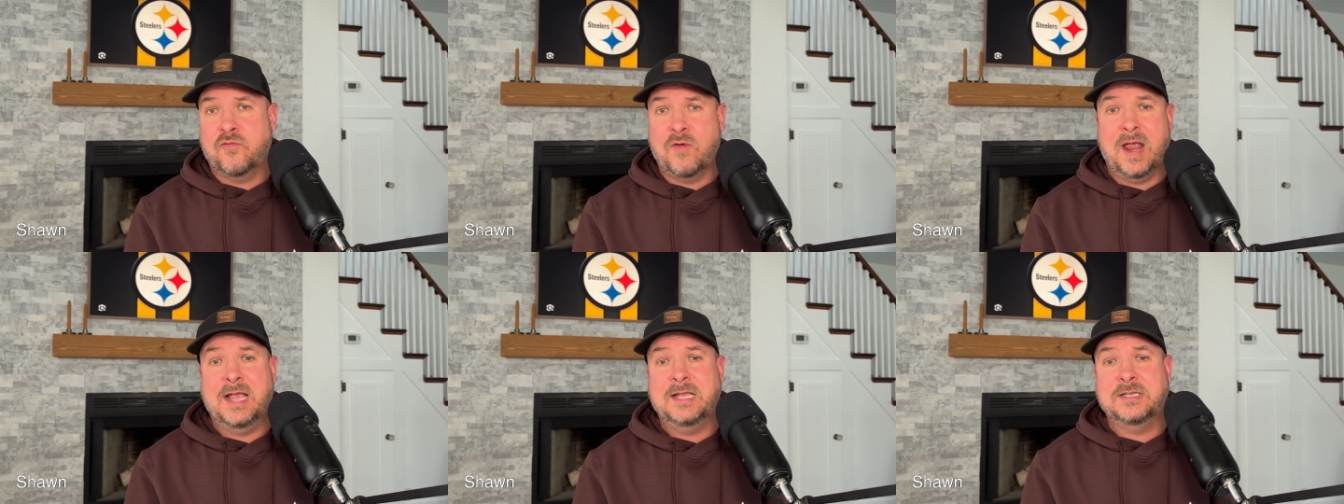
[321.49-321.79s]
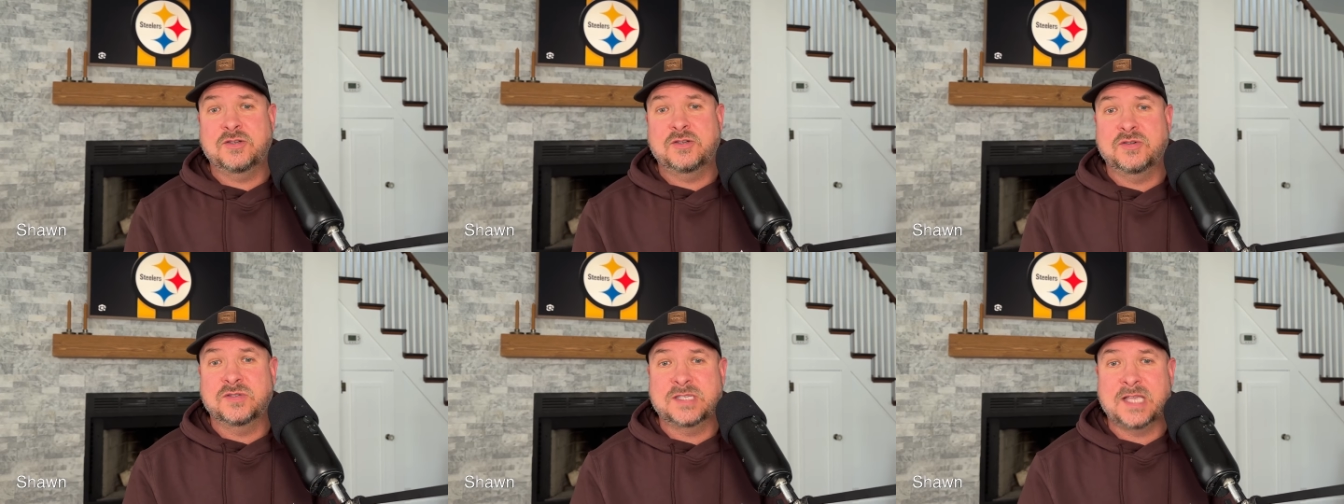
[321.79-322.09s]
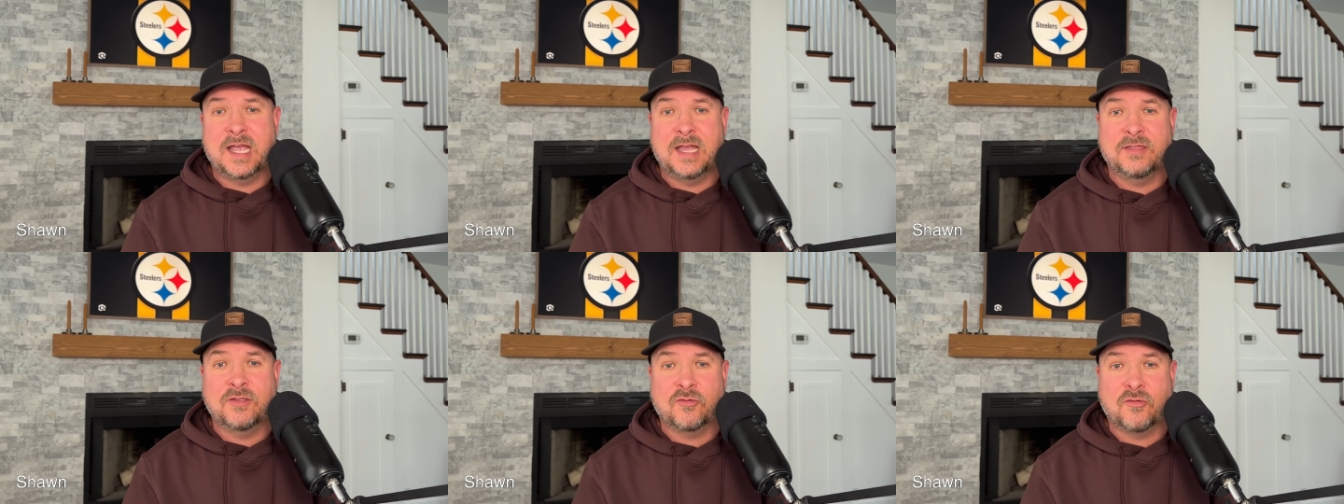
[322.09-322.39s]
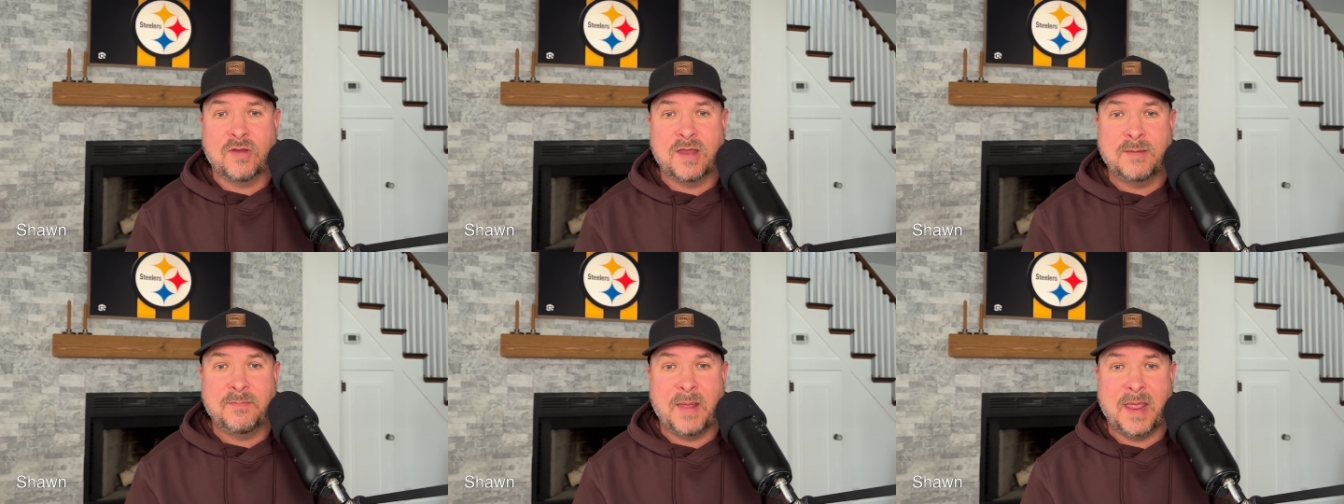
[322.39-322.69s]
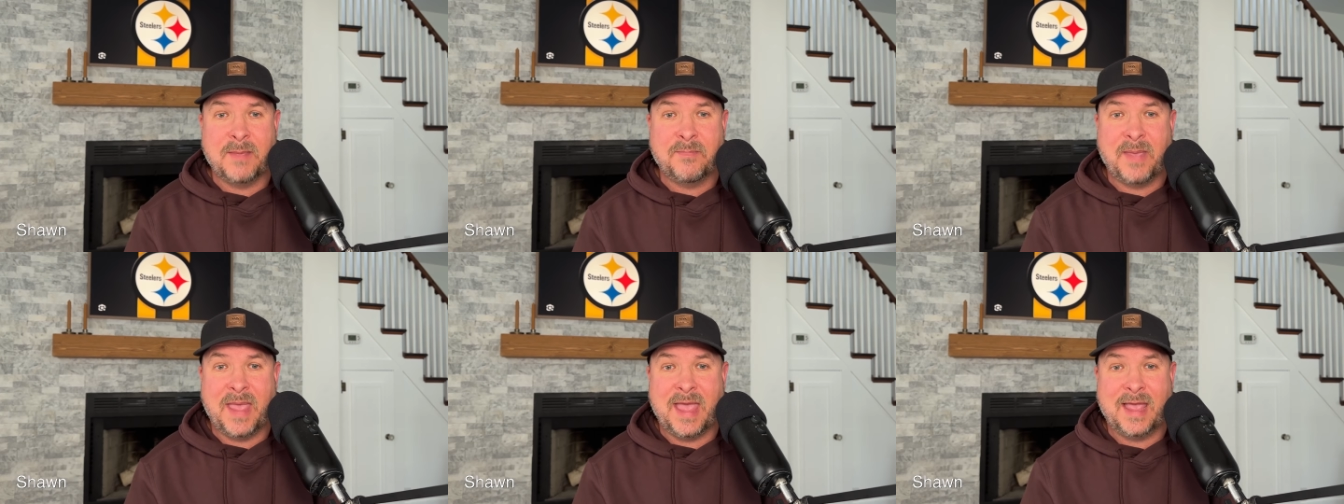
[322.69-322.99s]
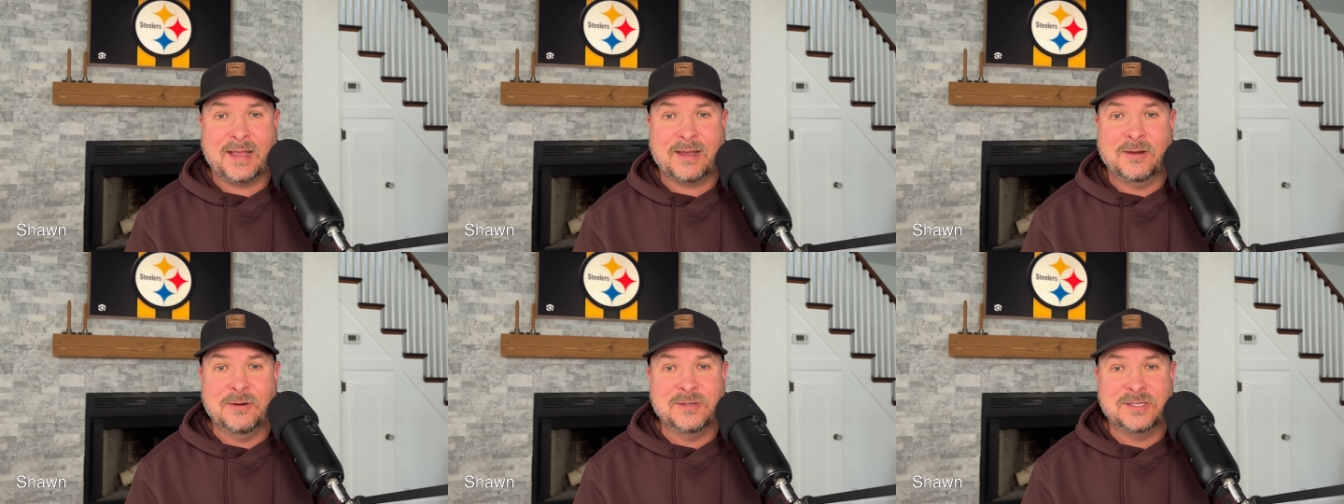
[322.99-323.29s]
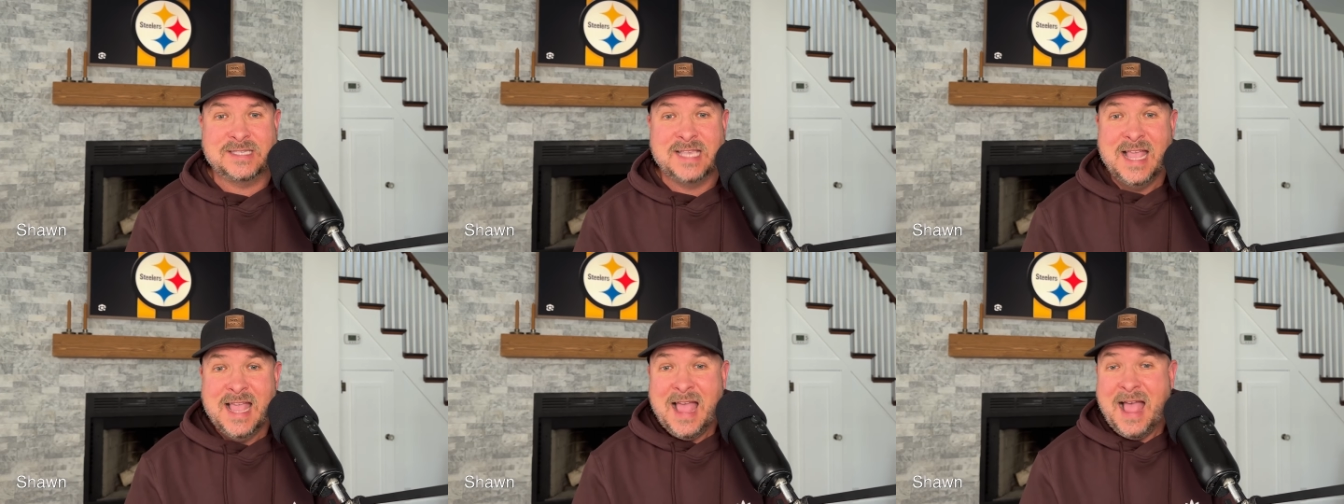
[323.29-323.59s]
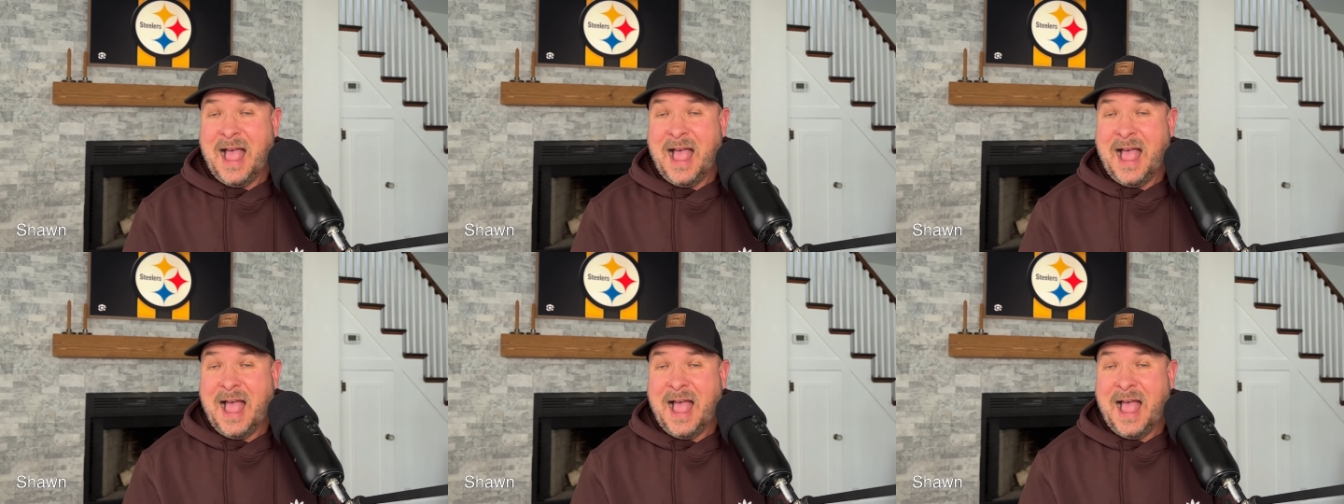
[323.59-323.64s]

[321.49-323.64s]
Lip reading: Rodgers on the Green Bay Packers,